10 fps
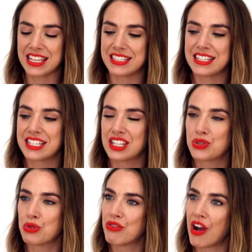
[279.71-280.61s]
This is
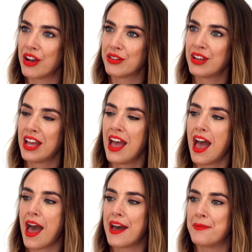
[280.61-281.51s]
Tesoro.
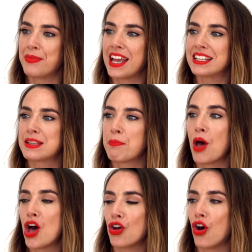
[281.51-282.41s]
It's the
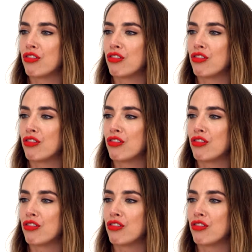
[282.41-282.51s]
burnt